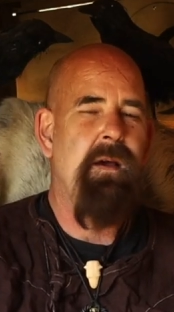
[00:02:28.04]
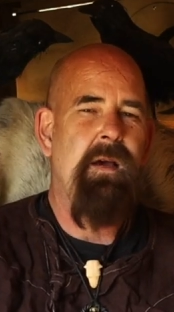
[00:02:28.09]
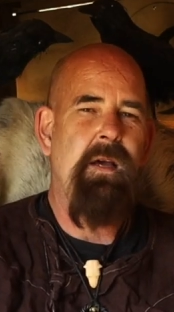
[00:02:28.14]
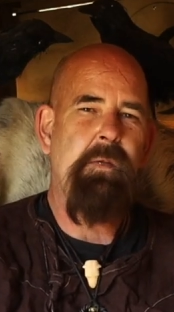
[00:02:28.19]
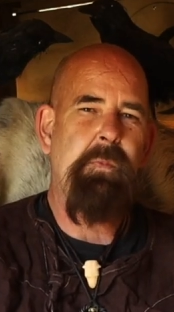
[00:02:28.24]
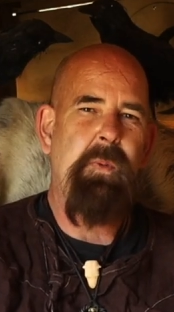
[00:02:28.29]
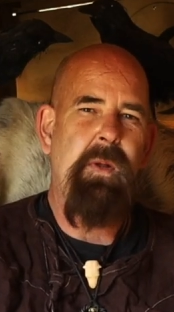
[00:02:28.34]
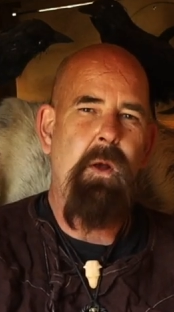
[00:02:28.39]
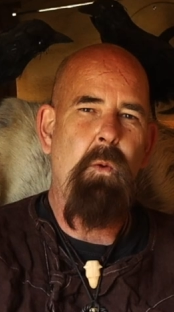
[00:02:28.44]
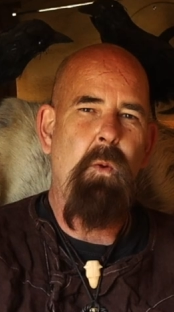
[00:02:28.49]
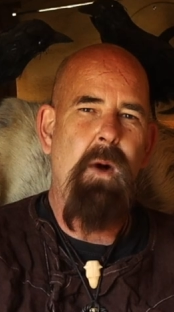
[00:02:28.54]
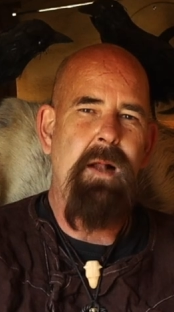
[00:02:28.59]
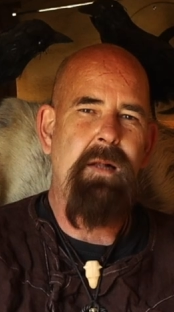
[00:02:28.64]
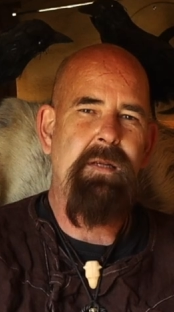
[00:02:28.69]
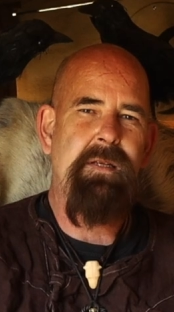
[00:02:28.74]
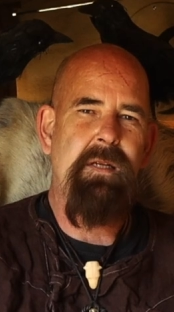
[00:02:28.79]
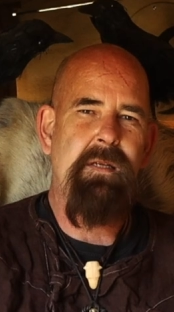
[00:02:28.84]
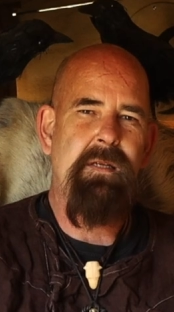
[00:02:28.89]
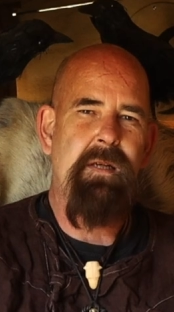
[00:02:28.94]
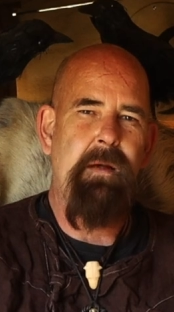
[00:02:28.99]
it's been a while
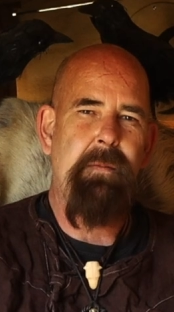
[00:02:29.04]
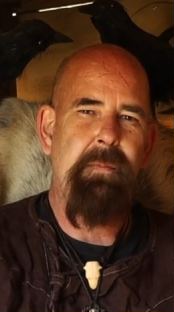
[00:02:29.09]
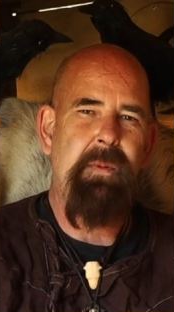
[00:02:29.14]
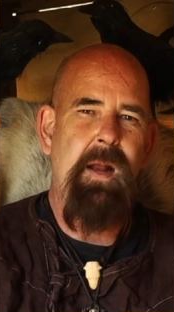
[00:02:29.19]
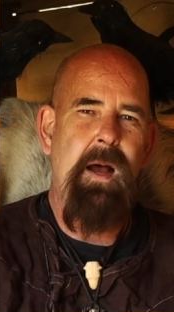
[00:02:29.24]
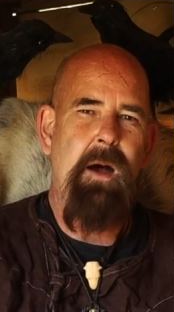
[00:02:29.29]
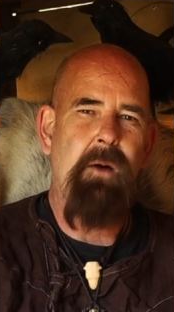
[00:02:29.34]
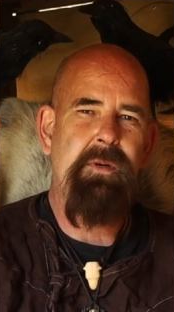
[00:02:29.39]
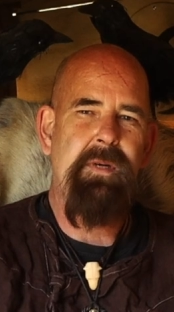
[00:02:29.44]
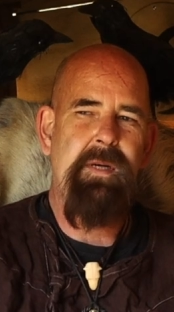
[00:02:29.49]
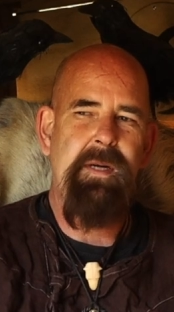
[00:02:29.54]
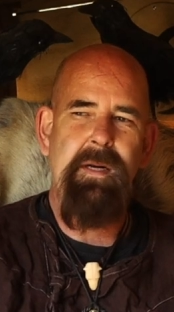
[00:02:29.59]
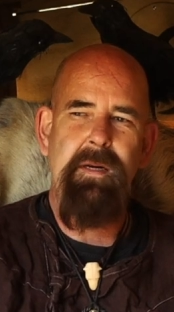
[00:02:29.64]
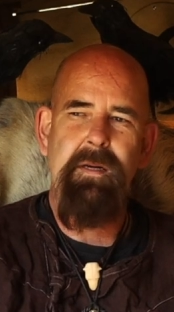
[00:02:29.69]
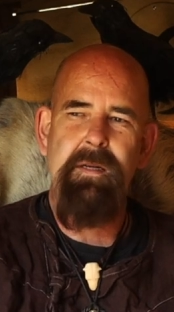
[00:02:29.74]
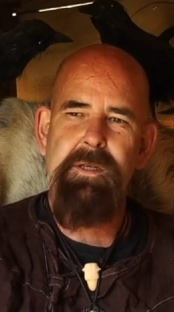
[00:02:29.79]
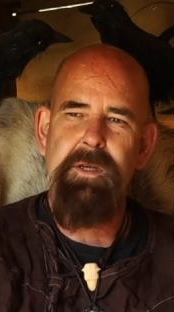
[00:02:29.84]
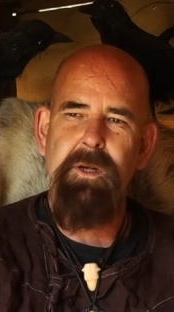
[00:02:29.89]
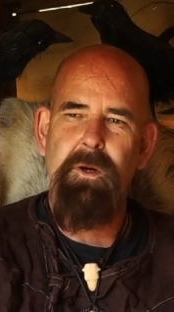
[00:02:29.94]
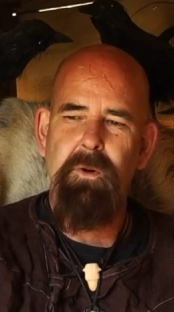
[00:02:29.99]
since I've been out
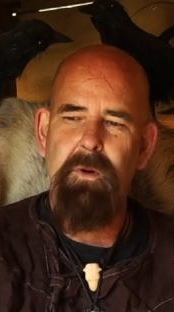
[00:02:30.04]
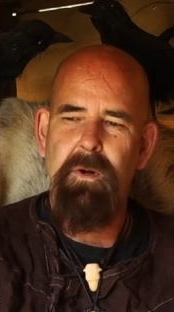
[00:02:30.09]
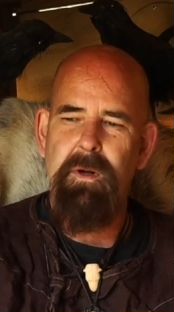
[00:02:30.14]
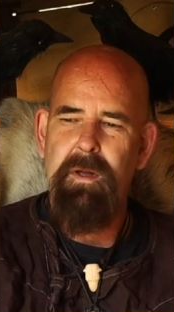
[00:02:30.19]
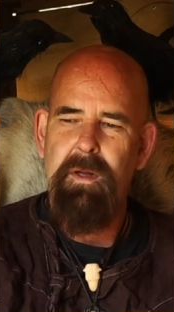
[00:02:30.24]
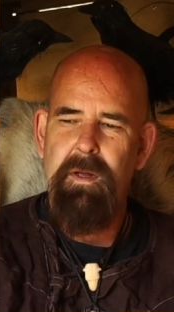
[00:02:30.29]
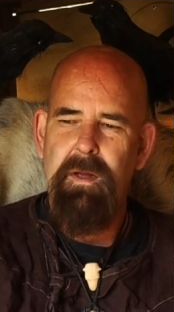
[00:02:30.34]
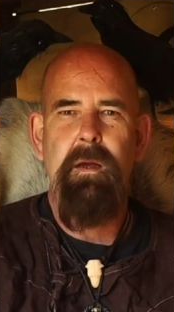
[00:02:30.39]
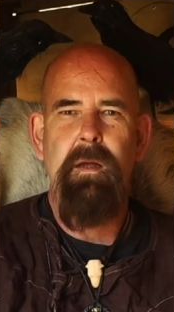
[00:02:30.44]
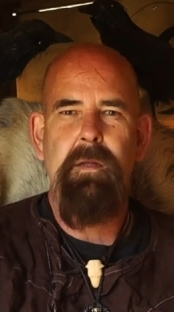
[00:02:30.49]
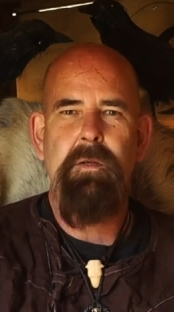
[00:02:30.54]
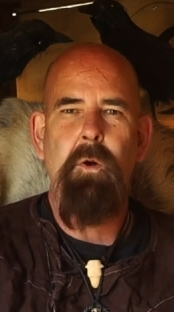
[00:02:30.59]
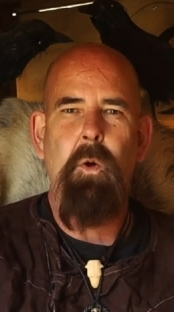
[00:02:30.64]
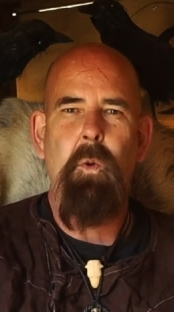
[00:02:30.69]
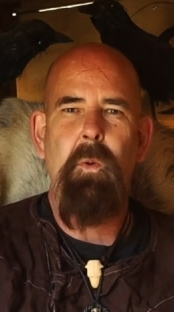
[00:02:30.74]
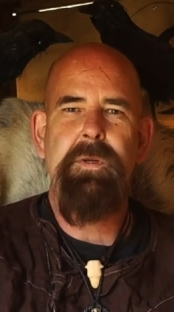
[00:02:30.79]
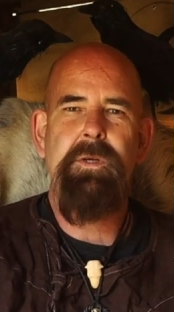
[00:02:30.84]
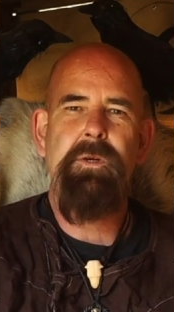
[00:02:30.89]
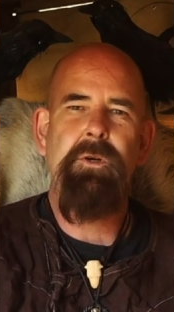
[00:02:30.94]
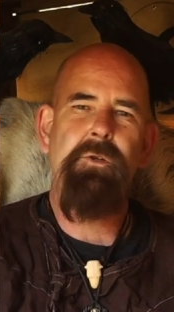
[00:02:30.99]
here, so it's
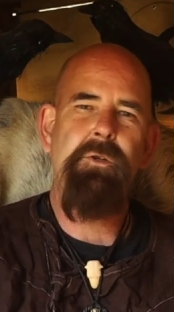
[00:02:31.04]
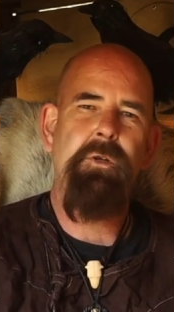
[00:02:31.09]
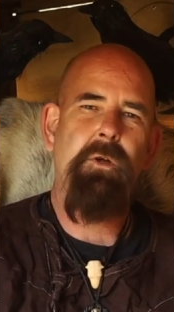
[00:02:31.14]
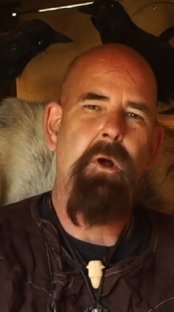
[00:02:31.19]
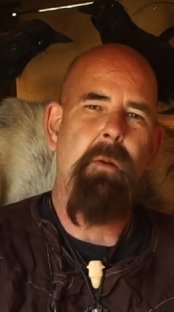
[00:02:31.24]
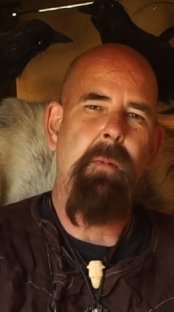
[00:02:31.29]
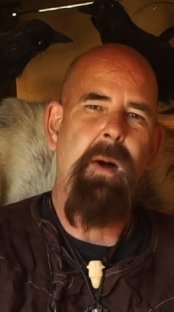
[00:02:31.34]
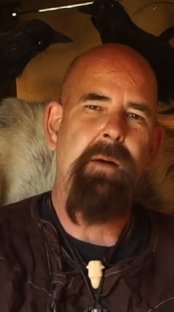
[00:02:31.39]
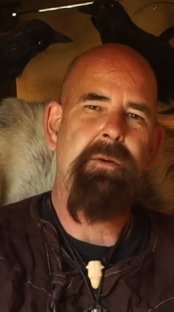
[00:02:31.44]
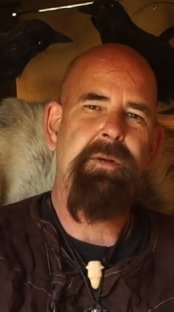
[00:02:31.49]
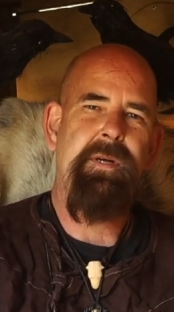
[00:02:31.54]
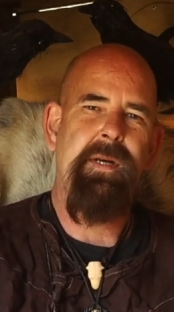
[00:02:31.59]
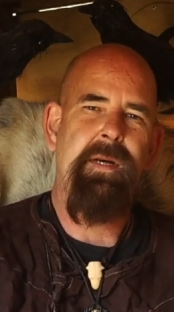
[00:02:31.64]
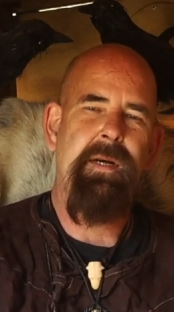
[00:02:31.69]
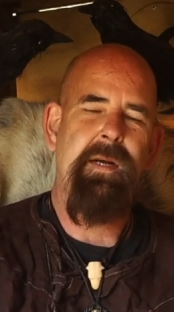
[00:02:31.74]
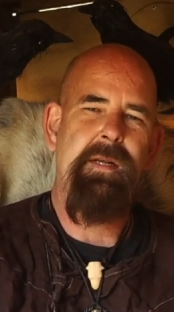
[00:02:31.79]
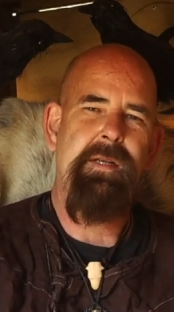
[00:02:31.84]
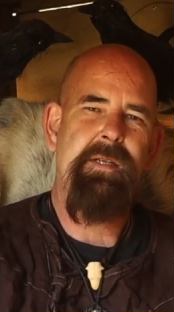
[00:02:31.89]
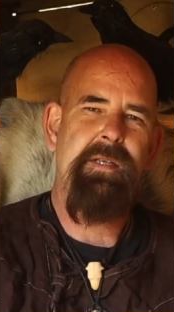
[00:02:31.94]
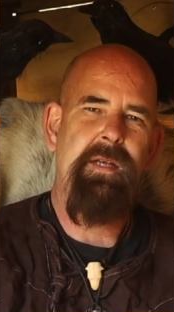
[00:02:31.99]
always good to come out
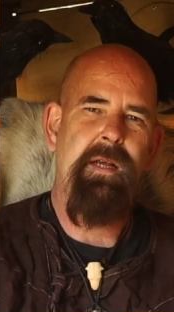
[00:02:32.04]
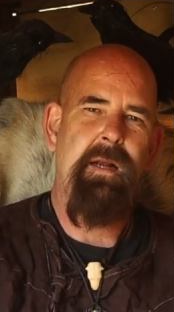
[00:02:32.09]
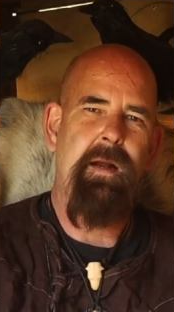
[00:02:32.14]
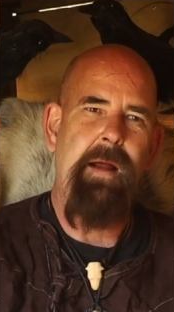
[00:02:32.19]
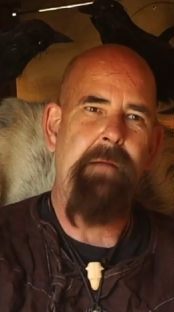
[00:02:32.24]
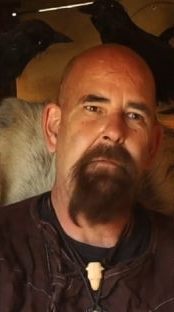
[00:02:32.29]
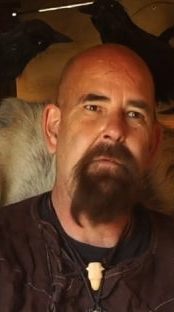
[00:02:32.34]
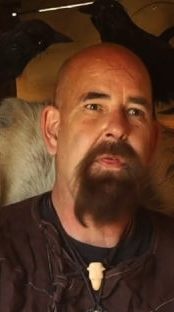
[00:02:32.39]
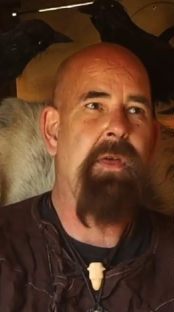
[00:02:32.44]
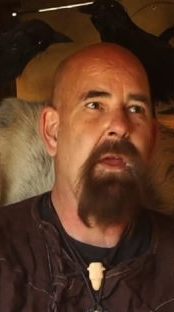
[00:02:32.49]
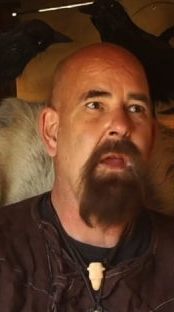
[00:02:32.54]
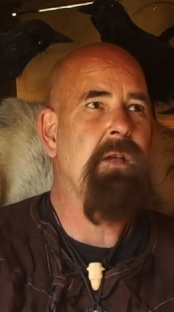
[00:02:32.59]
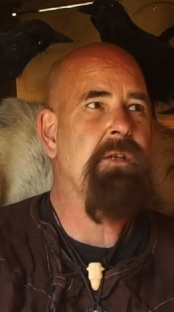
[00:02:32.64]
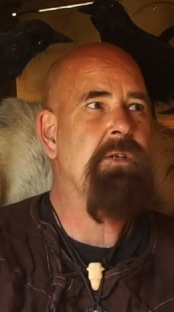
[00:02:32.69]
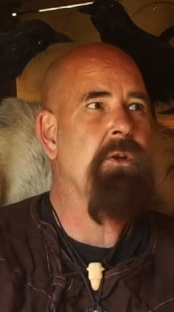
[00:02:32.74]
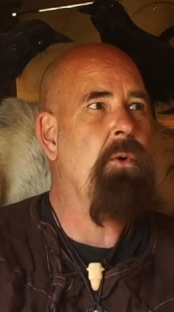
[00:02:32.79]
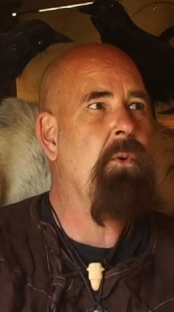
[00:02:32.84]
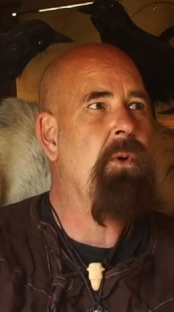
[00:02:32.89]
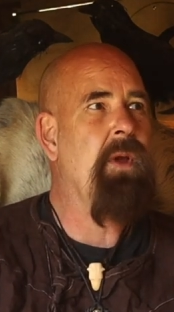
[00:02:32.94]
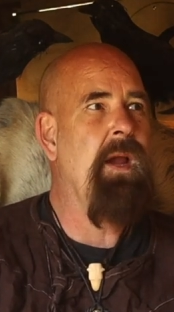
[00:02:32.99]
here and see everything is
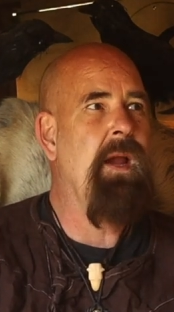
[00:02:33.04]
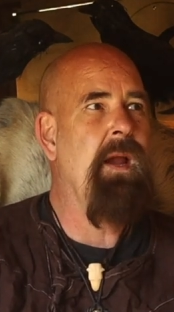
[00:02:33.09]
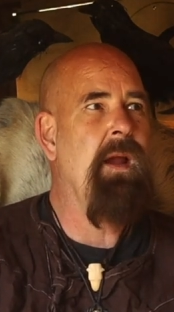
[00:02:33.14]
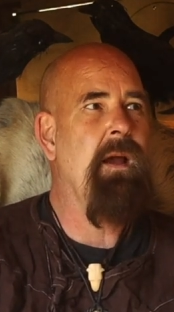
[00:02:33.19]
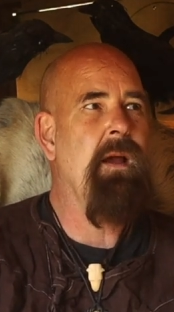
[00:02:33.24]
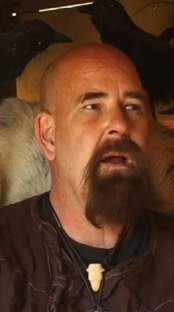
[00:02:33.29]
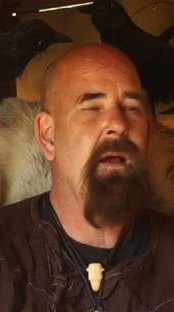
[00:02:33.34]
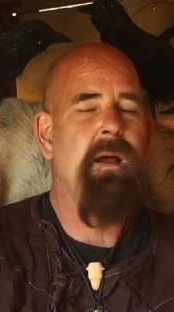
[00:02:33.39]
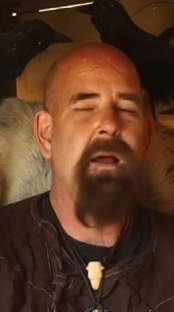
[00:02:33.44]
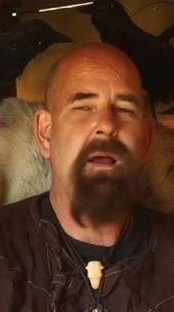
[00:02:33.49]
okay